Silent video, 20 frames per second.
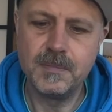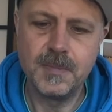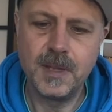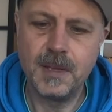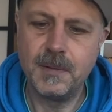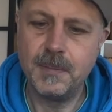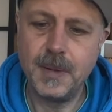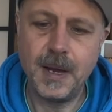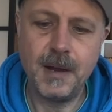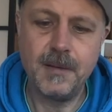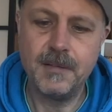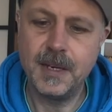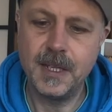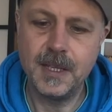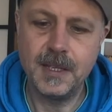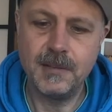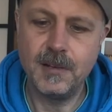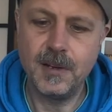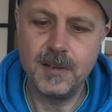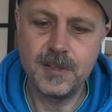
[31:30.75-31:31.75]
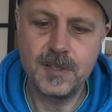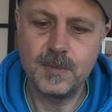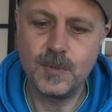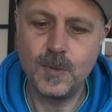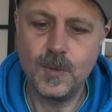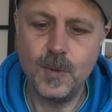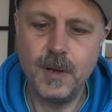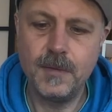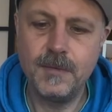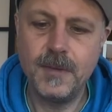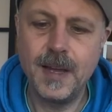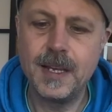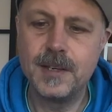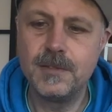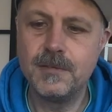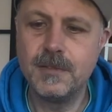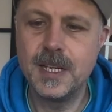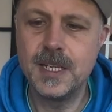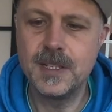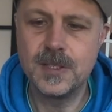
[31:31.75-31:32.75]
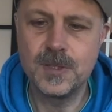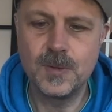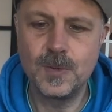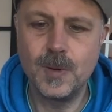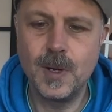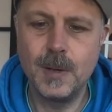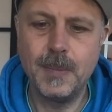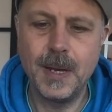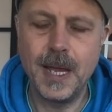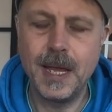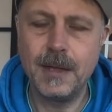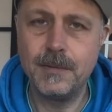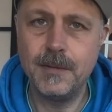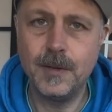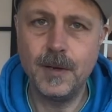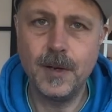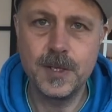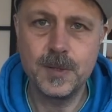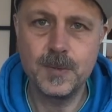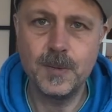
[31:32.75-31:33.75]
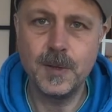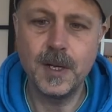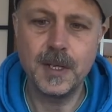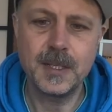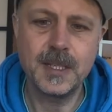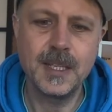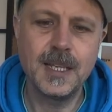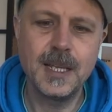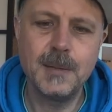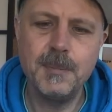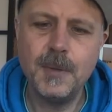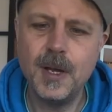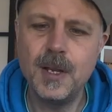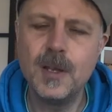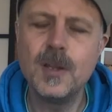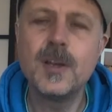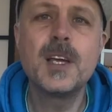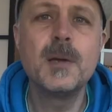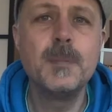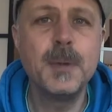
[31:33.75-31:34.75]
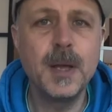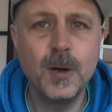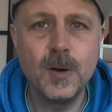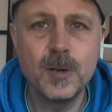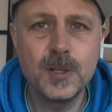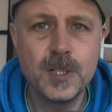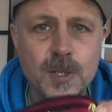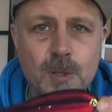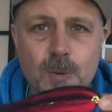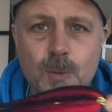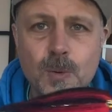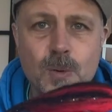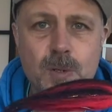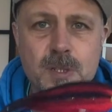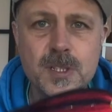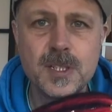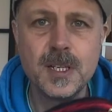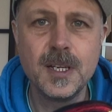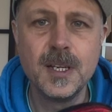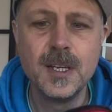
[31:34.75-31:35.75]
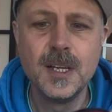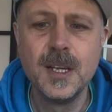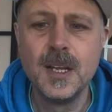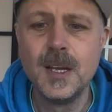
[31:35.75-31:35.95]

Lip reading: apparently there are some quite valid reasons why black flies work. Now, they might look a bit odd in the water.